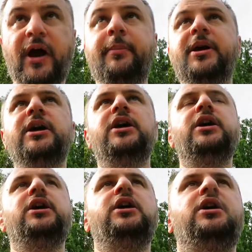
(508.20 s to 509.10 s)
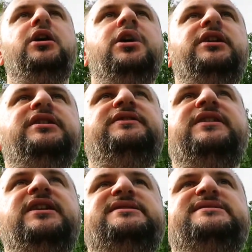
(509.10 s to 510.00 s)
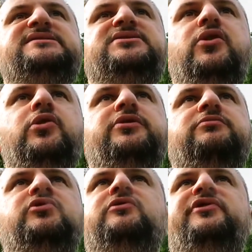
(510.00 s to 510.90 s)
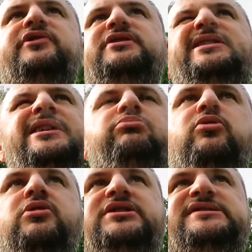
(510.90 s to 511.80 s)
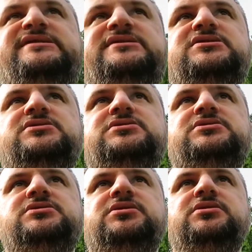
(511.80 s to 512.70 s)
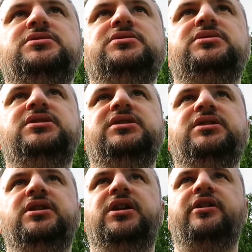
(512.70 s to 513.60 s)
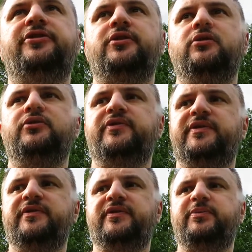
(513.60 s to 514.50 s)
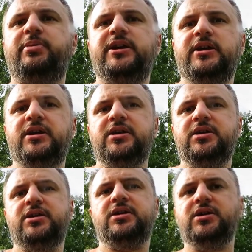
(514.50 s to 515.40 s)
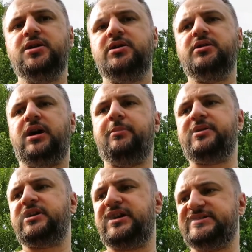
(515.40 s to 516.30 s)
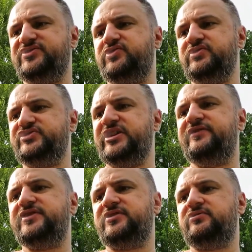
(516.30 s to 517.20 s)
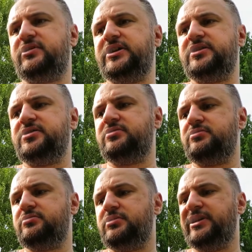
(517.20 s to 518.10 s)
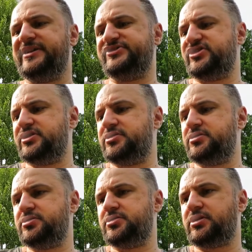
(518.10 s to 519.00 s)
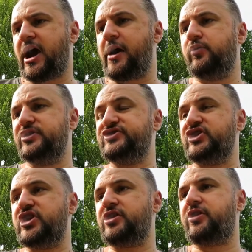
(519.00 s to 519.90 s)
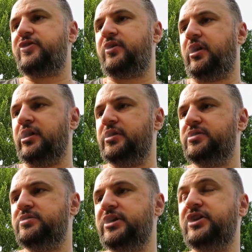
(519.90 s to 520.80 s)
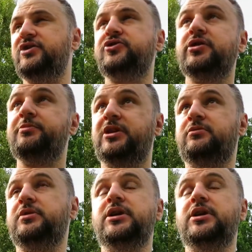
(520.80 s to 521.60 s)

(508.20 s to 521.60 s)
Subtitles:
happy. And he does all the moves. He teleports. He throws the spear, uppercuts dudes left and right. A legend. I was enthralled. And he told me,